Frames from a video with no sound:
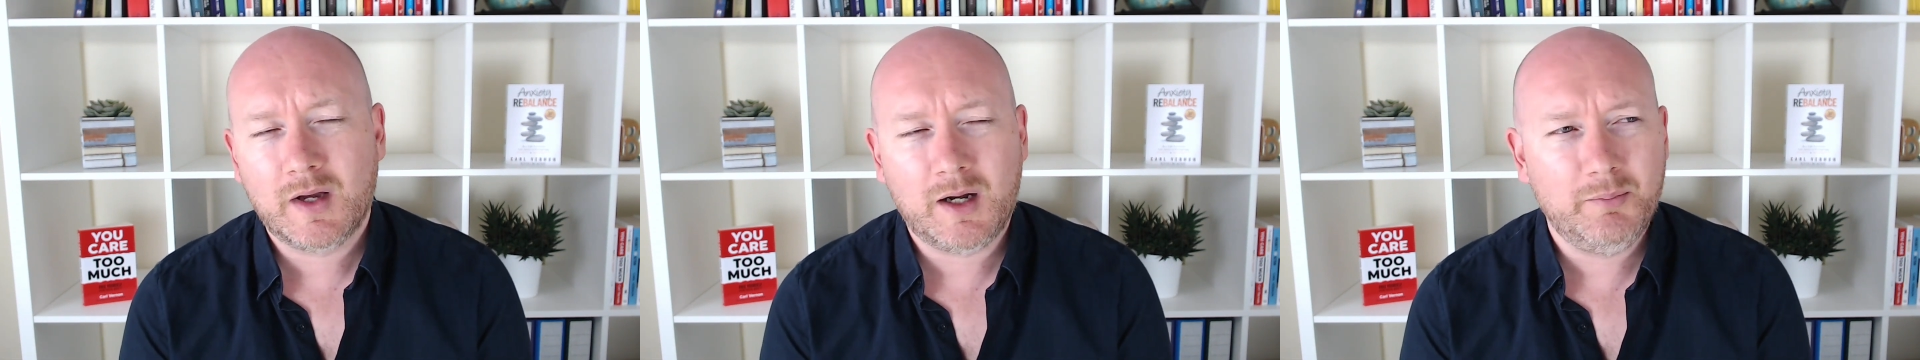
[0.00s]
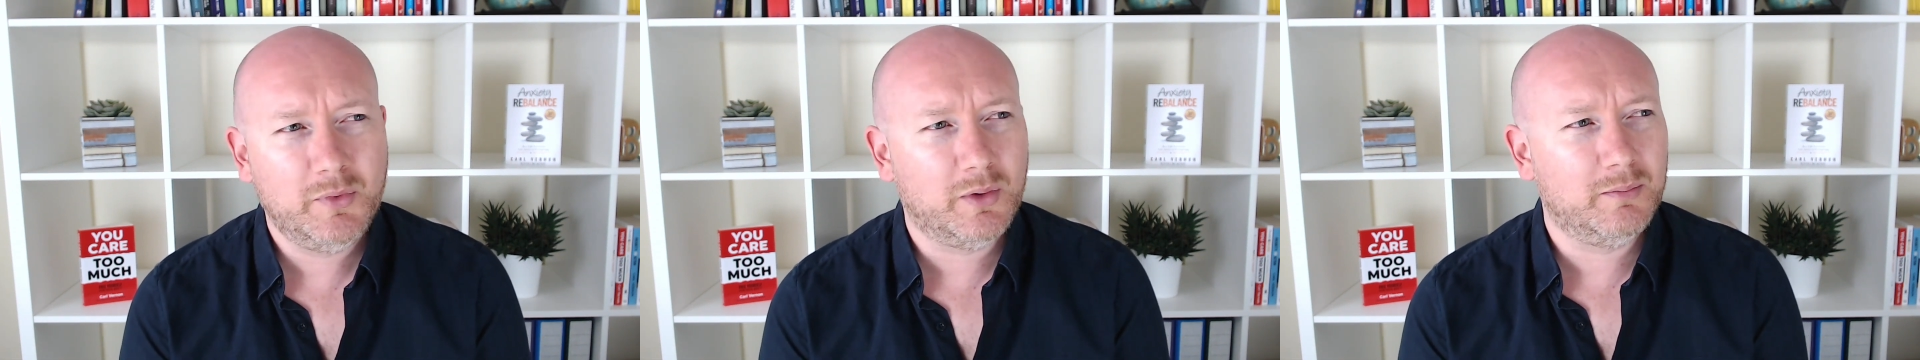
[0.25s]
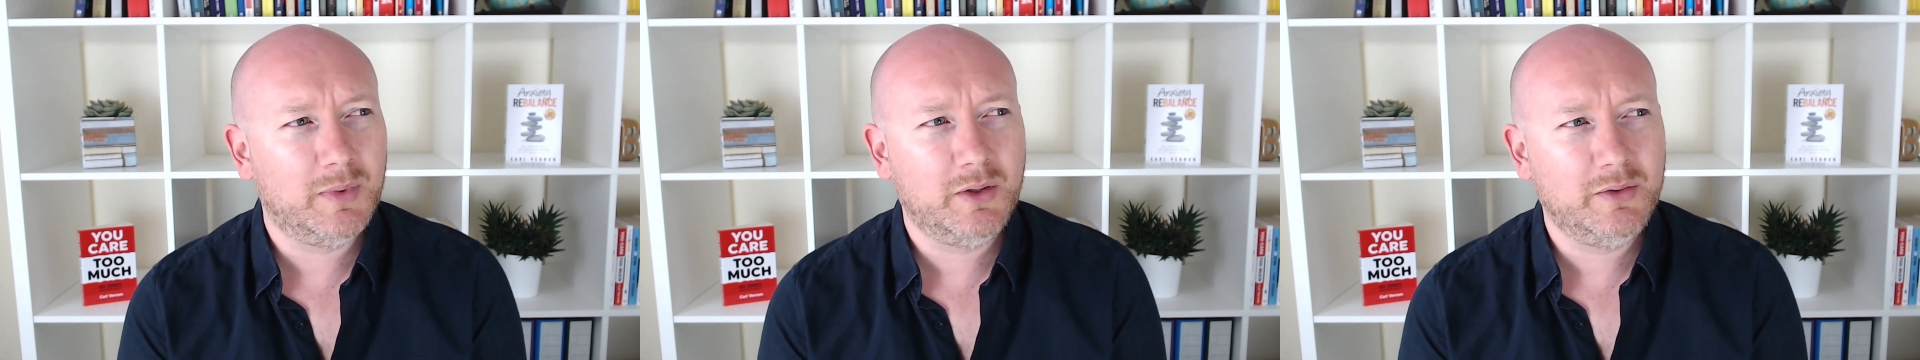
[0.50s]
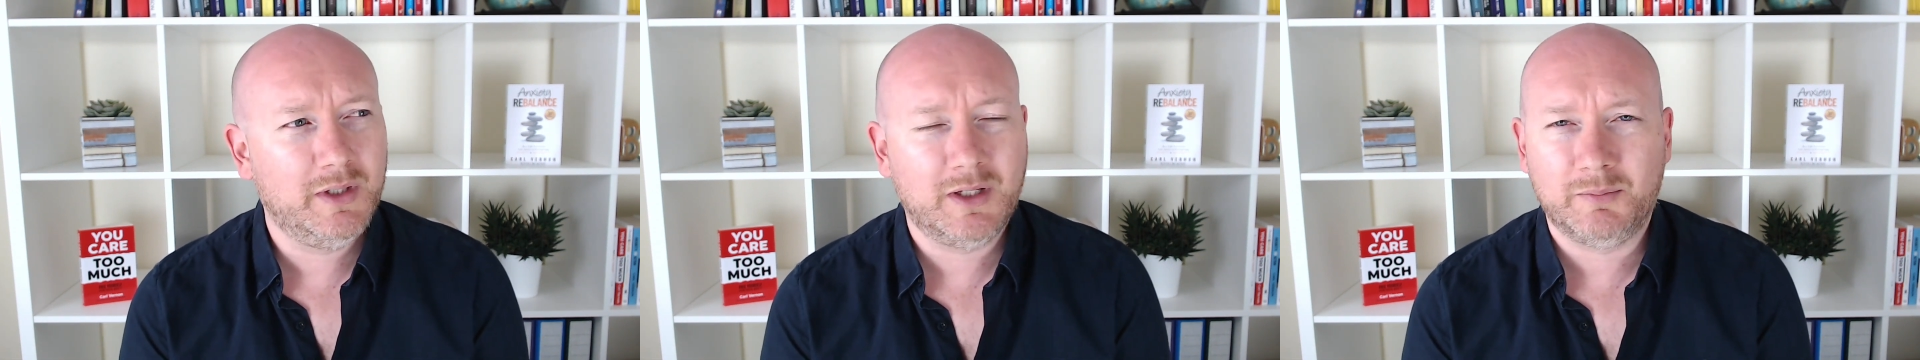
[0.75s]
I'm not
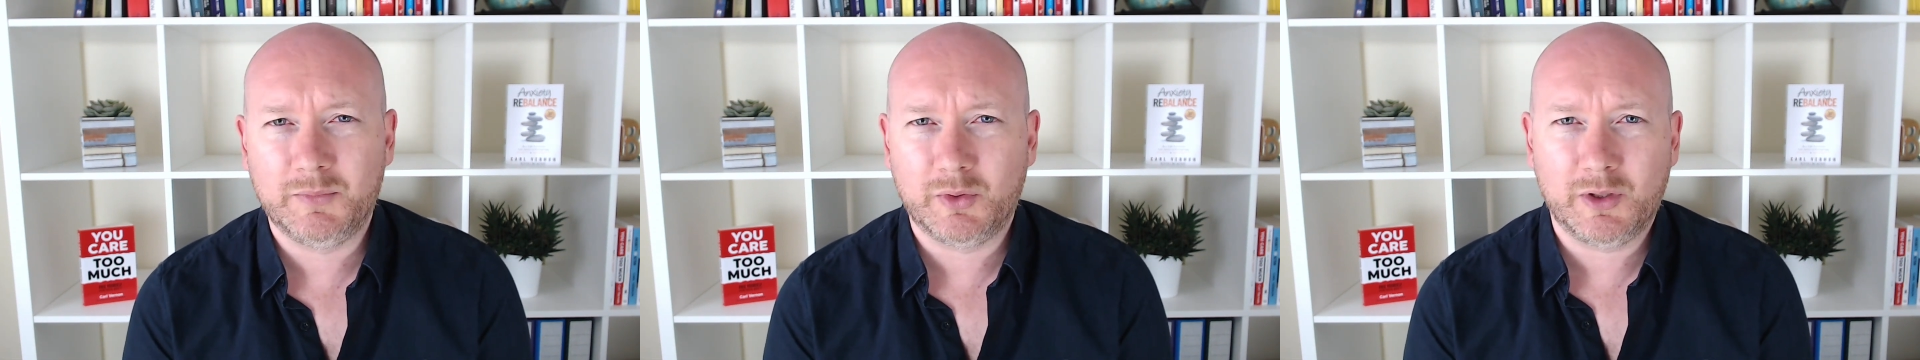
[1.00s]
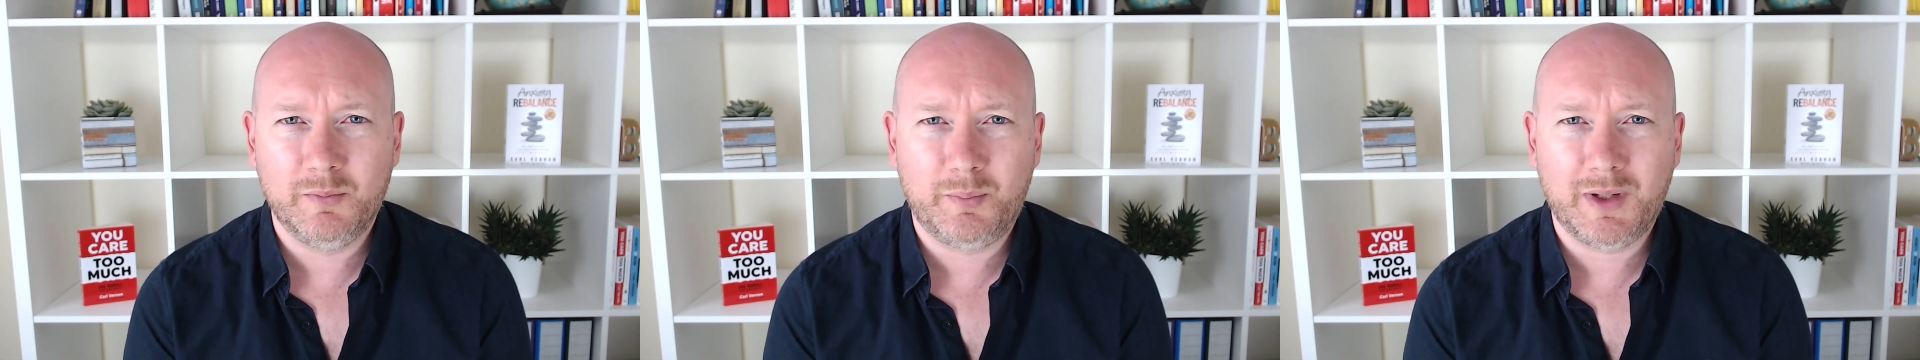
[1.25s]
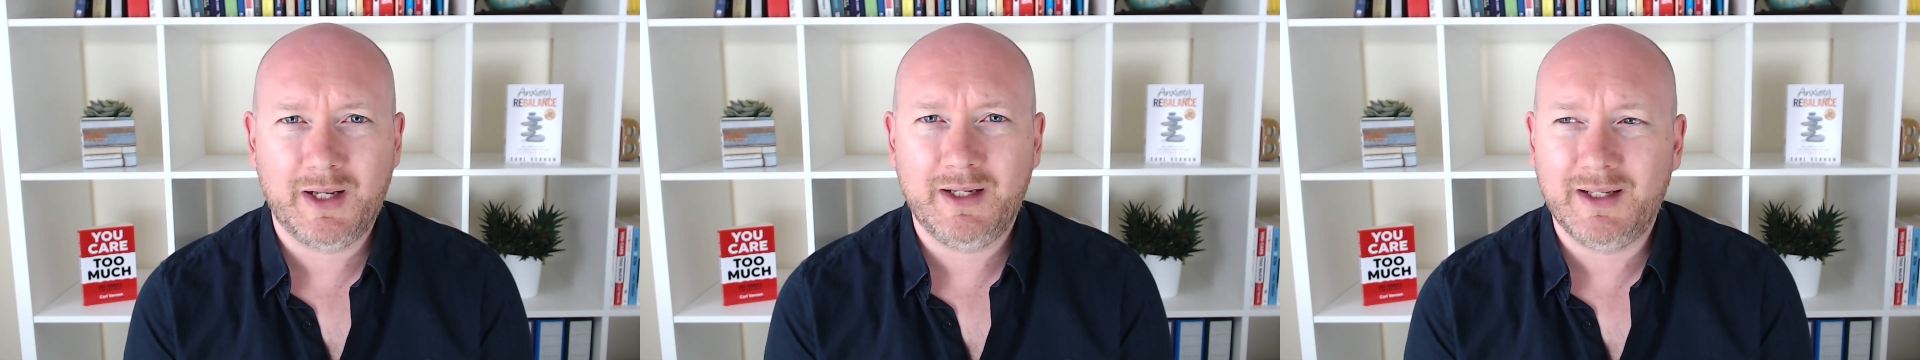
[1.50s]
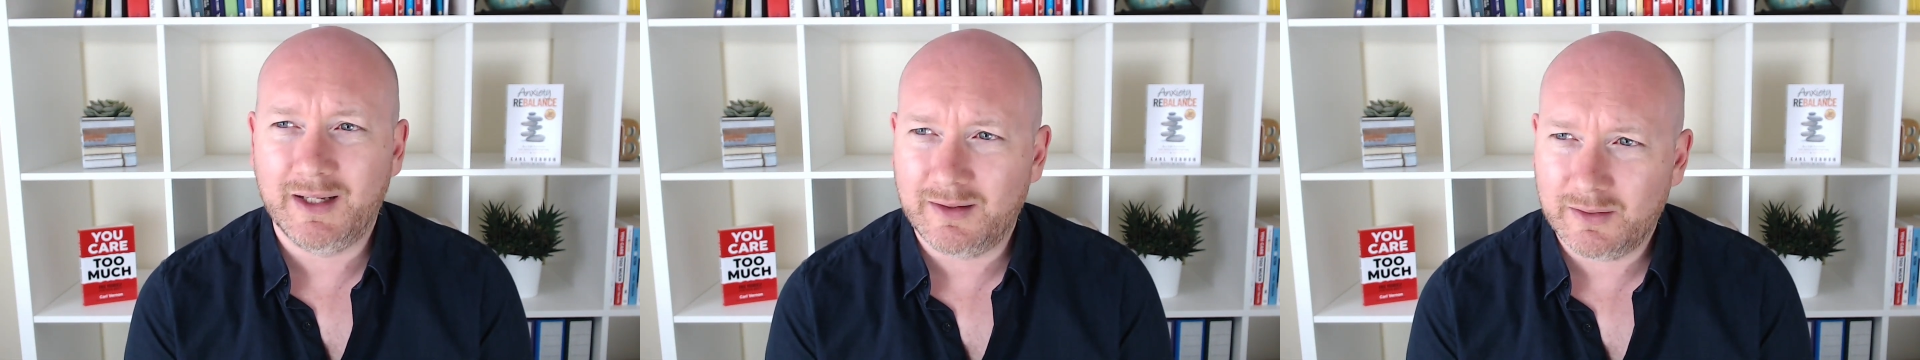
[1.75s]
moaning, I'm not
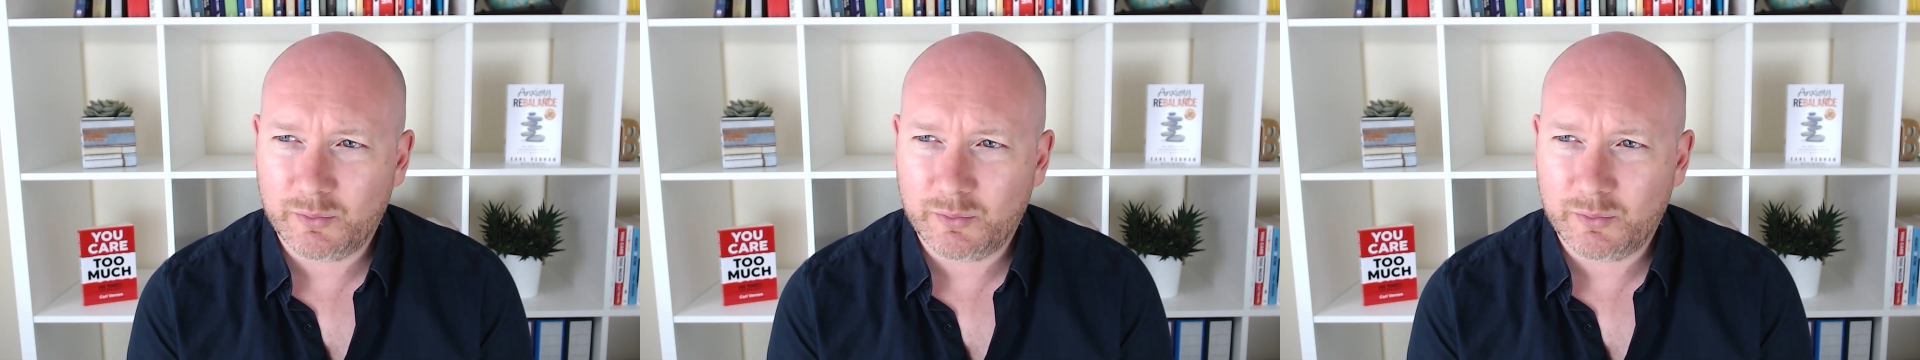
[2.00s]
complaining.